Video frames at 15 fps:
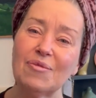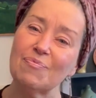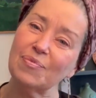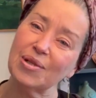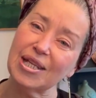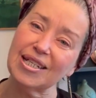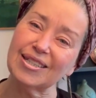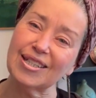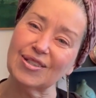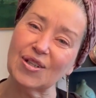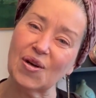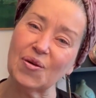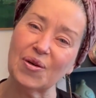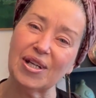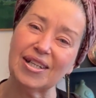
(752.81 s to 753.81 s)
please, as
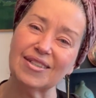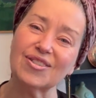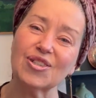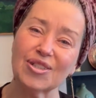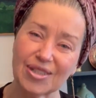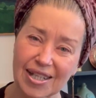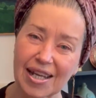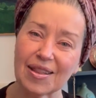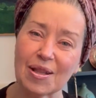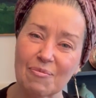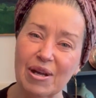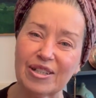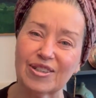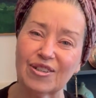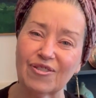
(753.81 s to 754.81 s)
always, just take the
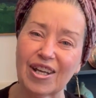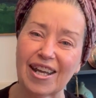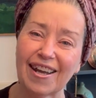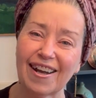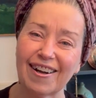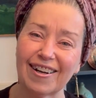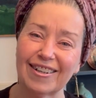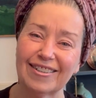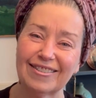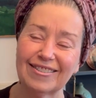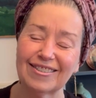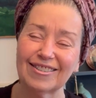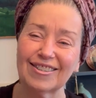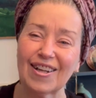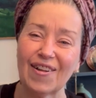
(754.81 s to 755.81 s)
best of care.
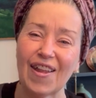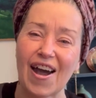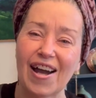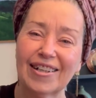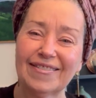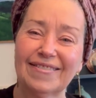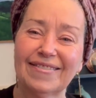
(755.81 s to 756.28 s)
So long.